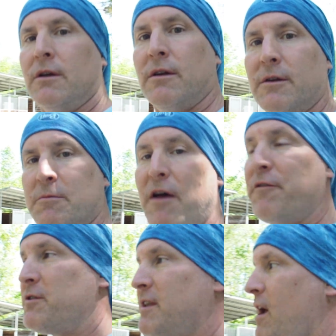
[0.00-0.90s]
This is my
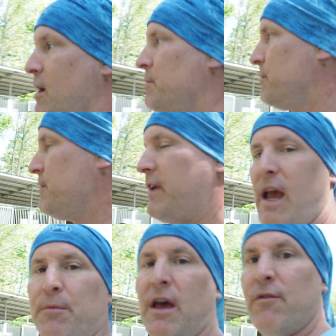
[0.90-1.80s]
first time. We've
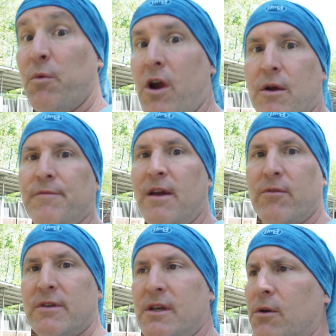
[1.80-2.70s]
camped everywhere. I've never
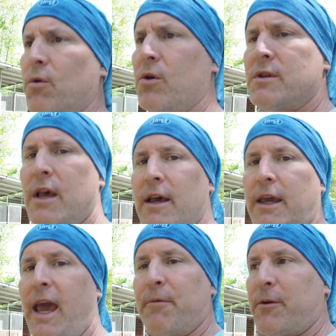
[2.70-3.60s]
seen horse
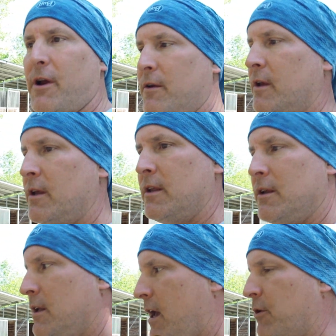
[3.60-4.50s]
campground.
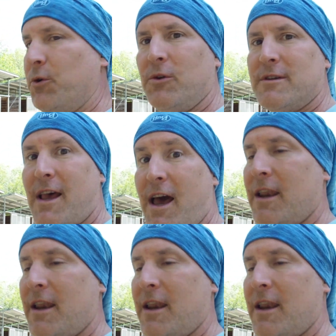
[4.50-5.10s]
How cool is that?